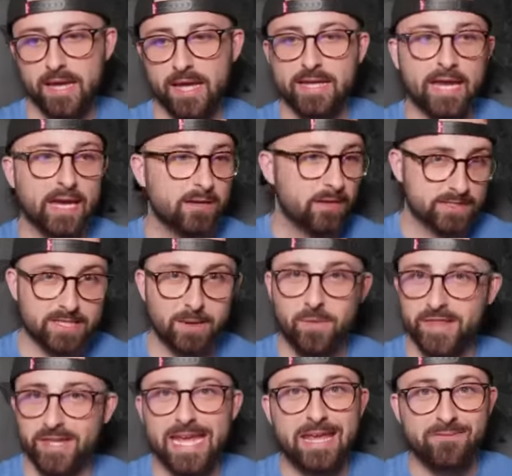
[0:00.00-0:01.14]
Again,
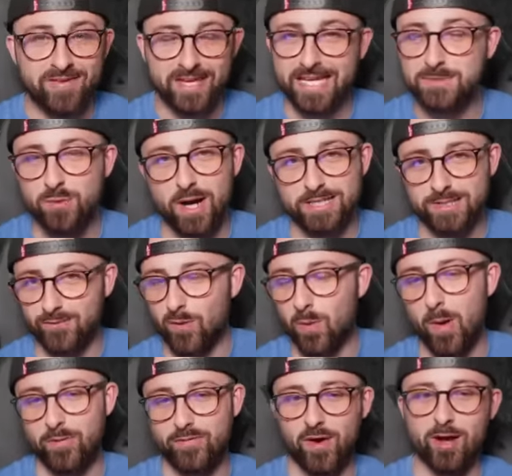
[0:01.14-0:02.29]
someone that, if he is priced at
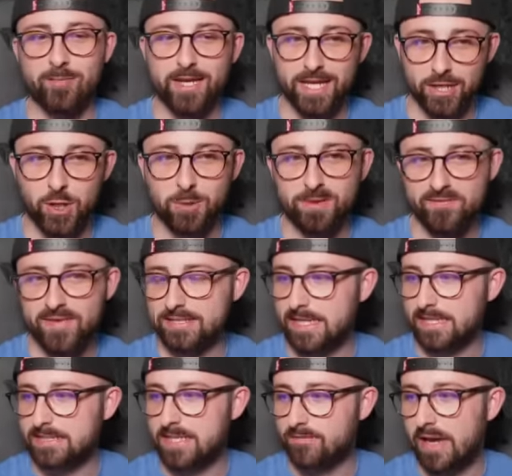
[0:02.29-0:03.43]
4.5 million, could be
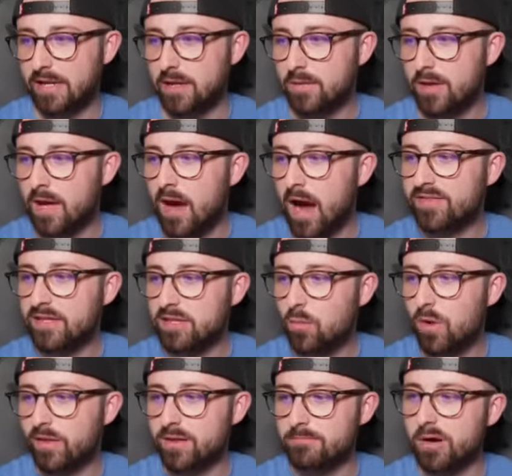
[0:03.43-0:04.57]
fantastic value. I think the
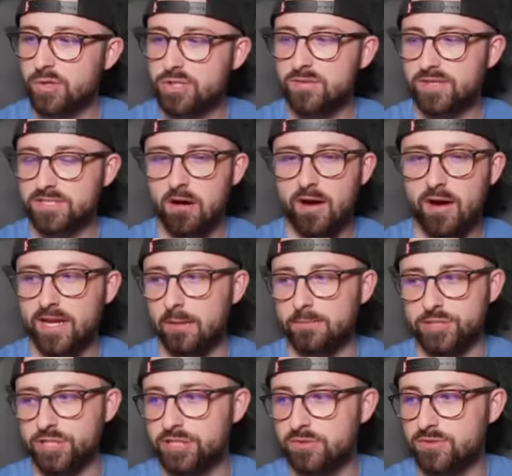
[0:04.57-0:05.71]
one that most of us are eyeing up
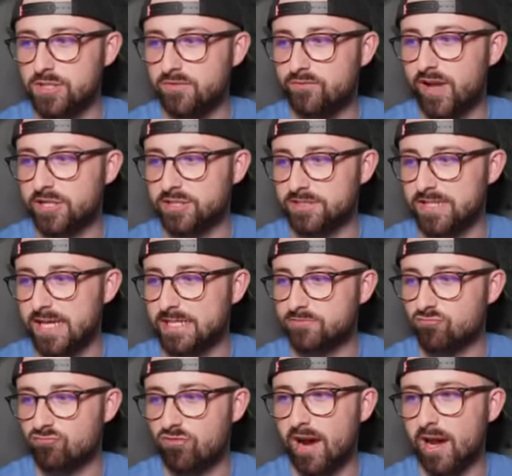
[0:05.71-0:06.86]
just due to the fixtures is
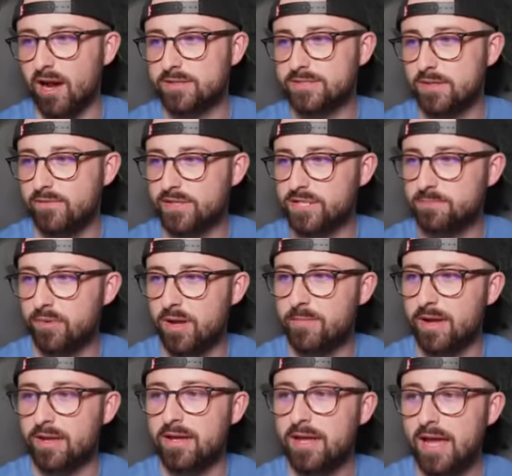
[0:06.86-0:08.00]
Raya. So if I just put him
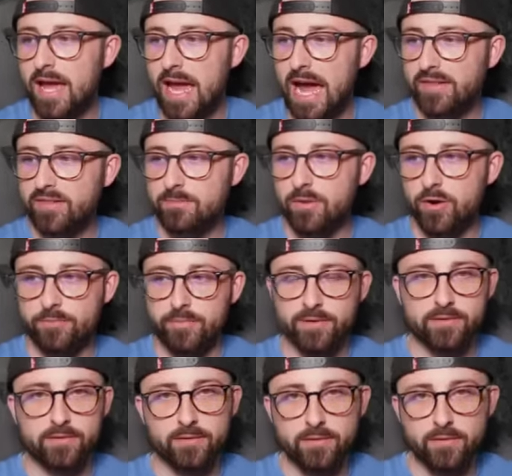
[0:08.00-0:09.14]
in, at the
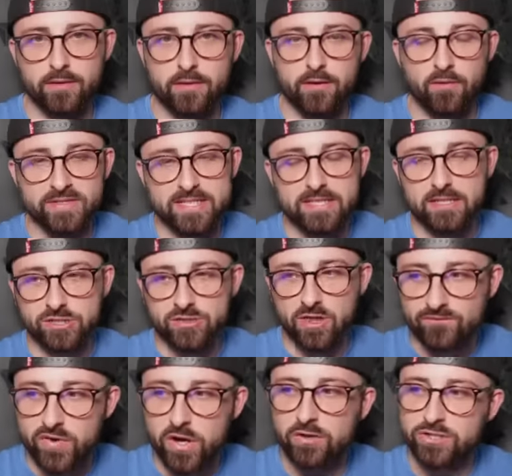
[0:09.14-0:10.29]
moment, obviously
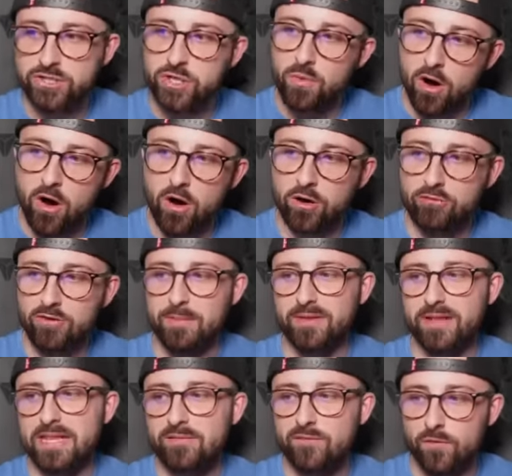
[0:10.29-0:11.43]
the first two aren't great,
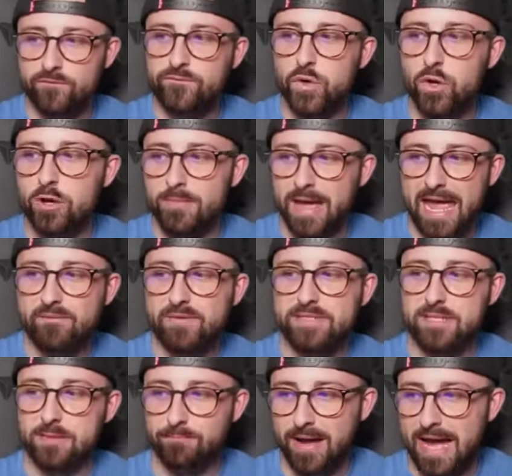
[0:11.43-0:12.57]
but then they've got Fulham,
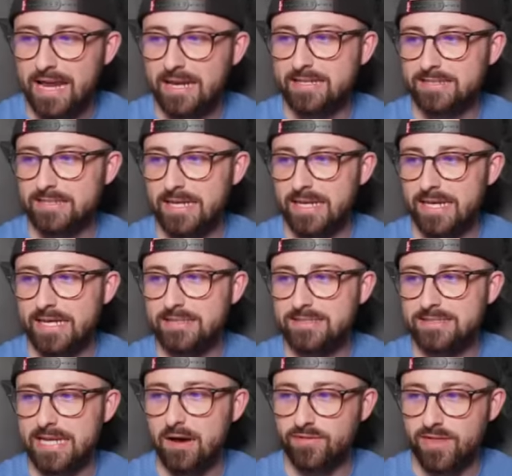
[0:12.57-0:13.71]
Everton, Palace, Leeds,
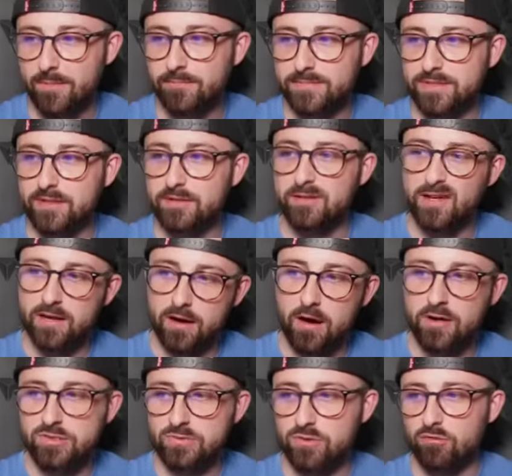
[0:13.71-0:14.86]
Southampton.
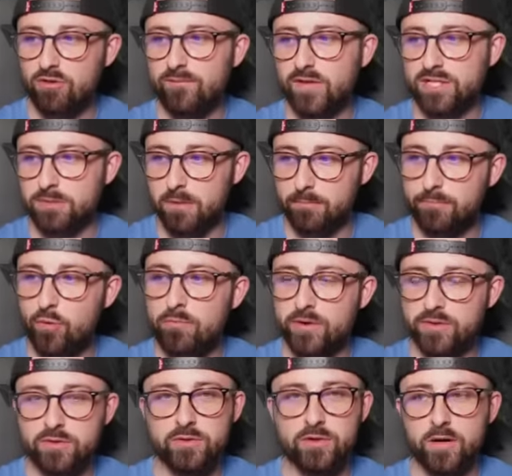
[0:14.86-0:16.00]
Arsenal's not a great fixture, but
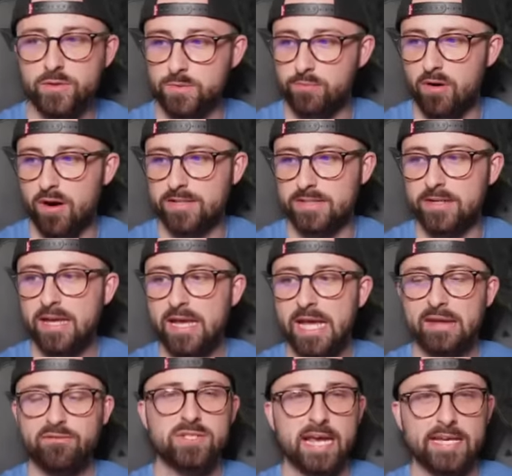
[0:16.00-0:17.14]
Bournemouth, Newcastle, Brighton.
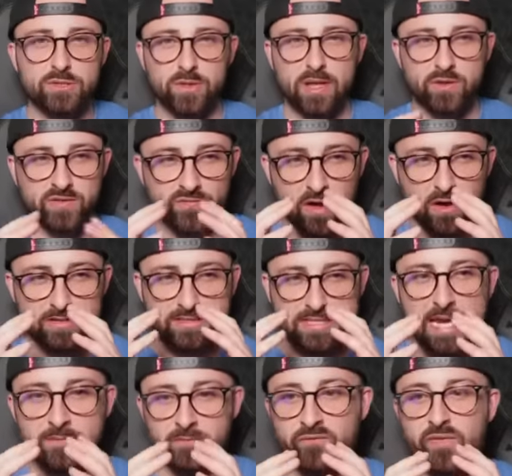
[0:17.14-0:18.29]
If you take sort of those first
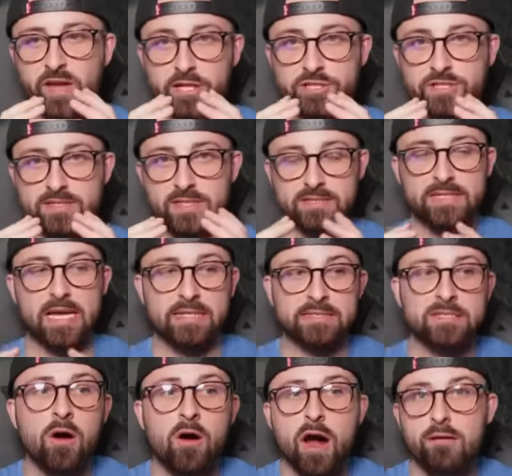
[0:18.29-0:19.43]
10 fixtures and as an
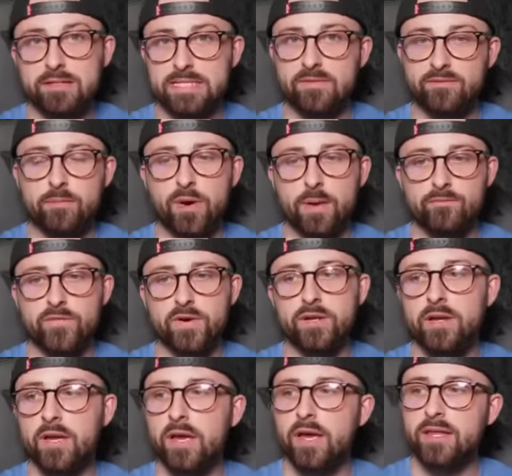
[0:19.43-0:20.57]
entirety for
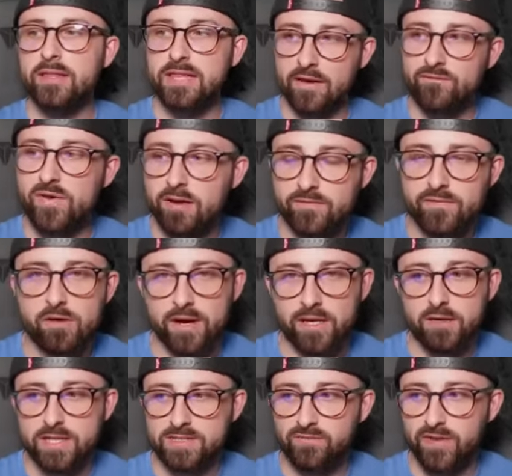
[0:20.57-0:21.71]
Brentford, they're very, very
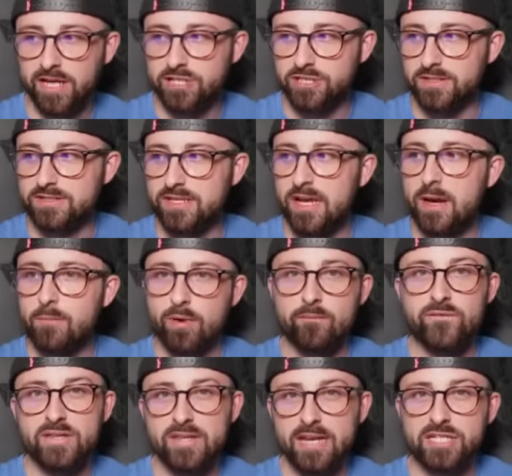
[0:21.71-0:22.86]
nice fixtures.
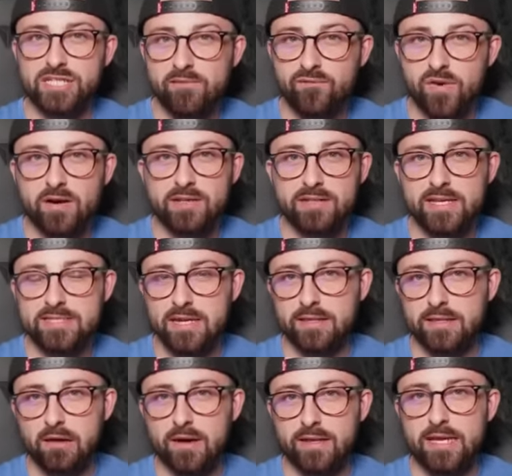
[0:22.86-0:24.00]
Brentford did actually have very decent
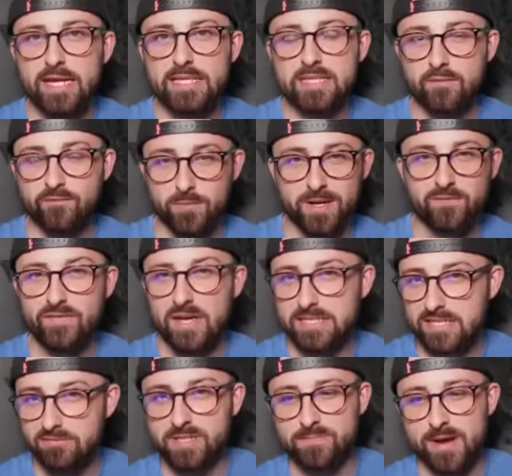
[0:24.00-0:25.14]
underlying data from a
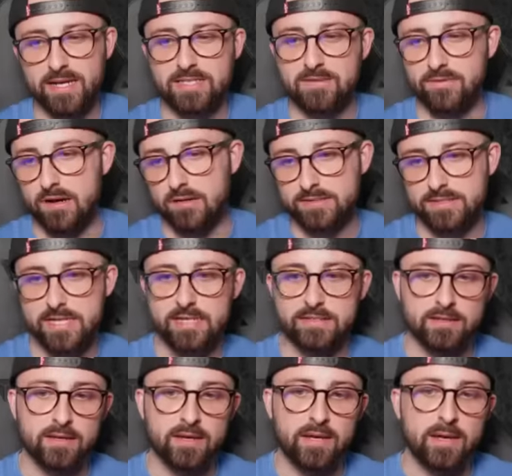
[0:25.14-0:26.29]
defensive perspective last
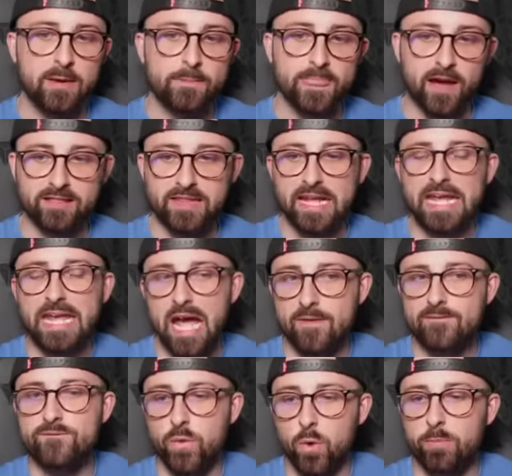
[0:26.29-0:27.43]
season. I think
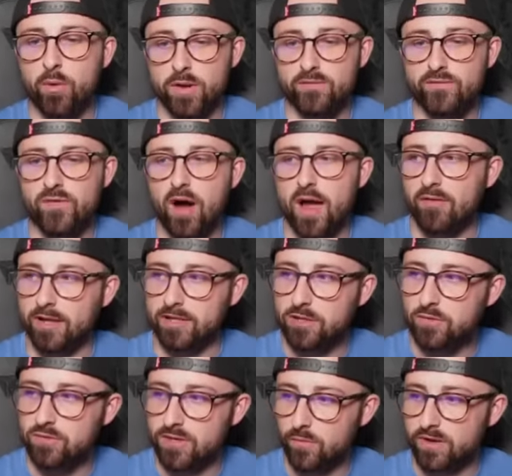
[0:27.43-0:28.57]
at 4.5, I
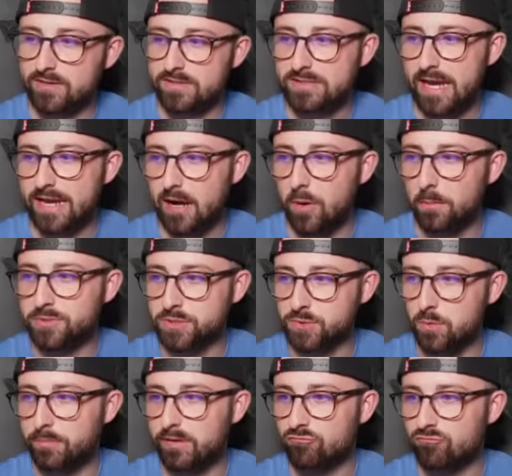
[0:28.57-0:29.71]
do think one of the standout options
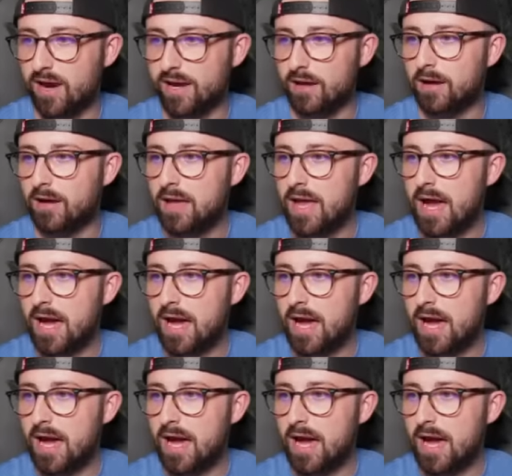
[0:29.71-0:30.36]
will be Raya.